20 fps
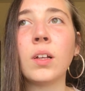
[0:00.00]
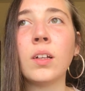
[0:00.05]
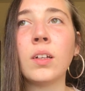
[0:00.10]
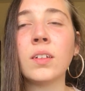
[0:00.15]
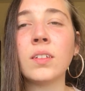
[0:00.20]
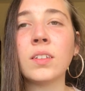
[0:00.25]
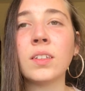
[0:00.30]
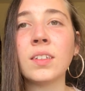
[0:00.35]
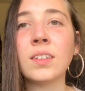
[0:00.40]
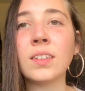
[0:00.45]

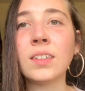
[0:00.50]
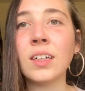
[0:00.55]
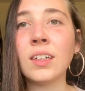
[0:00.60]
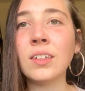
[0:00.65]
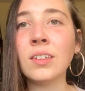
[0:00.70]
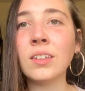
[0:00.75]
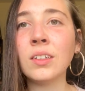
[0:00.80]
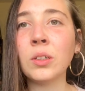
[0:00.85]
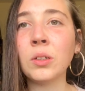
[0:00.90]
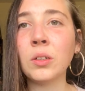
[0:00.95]
like the
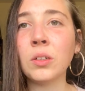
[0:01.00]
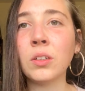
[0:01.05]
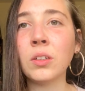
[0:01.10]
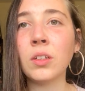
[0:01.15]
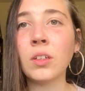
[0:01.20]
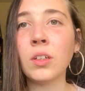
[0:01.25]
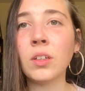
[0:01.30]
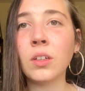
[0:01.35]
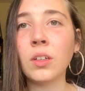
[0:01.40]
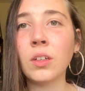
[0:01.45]
skunk
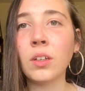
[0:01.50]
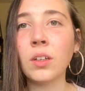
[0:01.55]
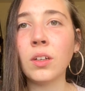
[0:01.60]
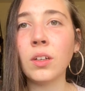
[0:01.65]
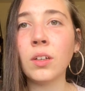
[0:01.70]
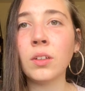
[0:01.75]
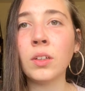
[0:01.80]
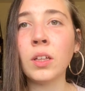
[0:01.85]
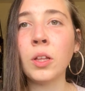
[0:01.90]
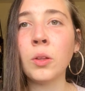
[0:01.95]

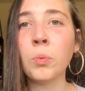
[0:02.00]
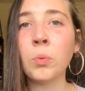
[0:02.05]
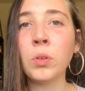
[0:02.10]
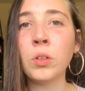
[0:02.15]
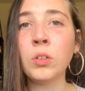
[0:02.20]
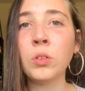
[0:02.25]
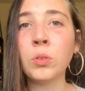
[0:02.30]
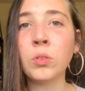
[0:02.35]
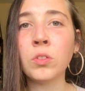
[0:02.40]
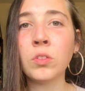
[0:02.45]
that
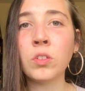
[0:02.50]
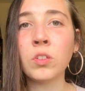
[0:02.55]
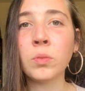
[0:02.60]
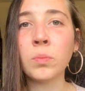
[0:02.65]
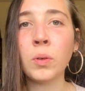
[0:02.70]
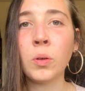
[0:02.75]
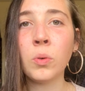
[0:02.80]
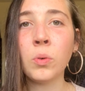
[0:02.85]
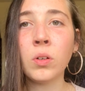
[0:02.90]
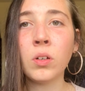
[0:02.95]
we used to
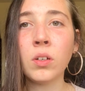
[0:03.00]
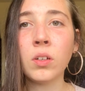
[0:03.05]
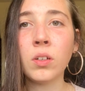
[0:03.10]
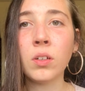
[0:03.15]
smoke